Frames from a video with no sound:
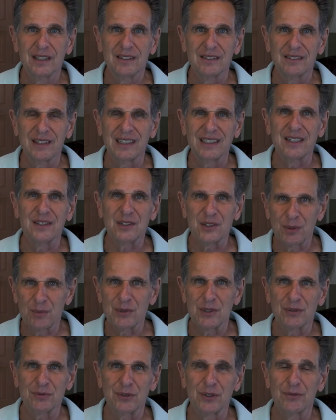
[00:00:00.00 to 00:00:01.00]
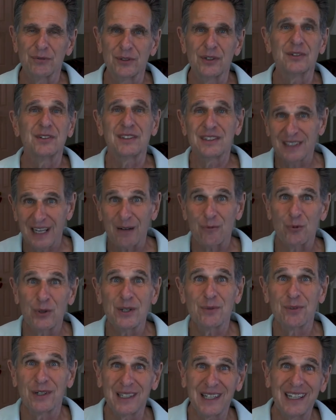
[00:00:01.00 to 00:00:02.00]
right, in terms of her field. And yet
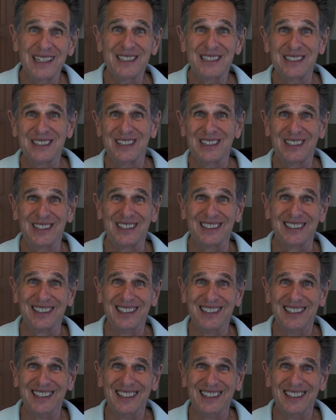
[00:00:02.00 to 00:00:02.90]
we relate to her.